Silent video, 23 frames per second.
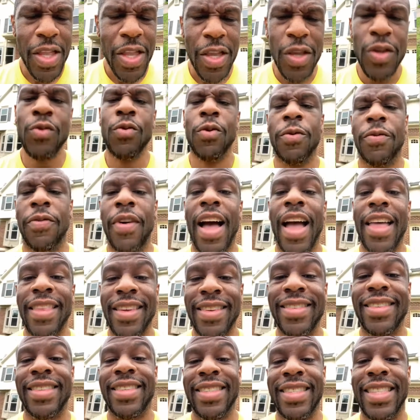you will find
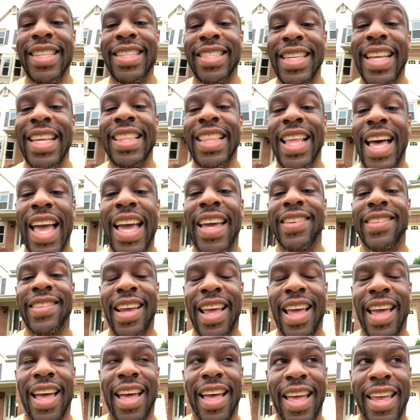this thing lasts,
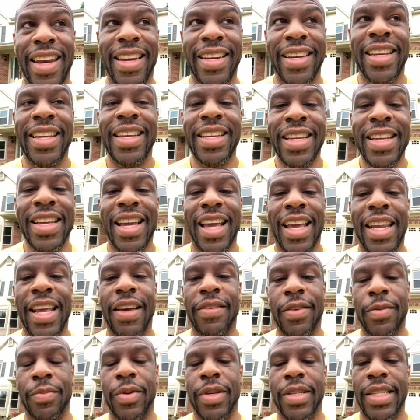and it
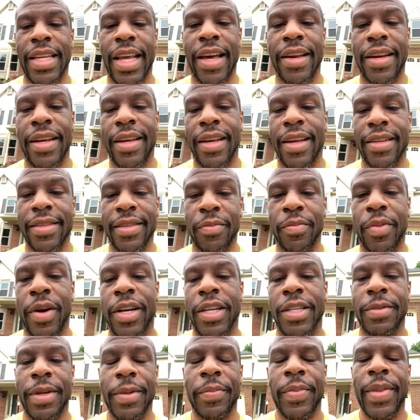definitely puts out some
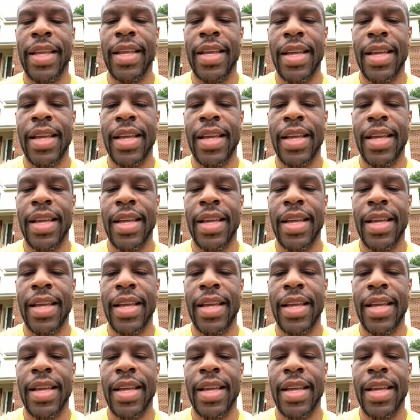punishment.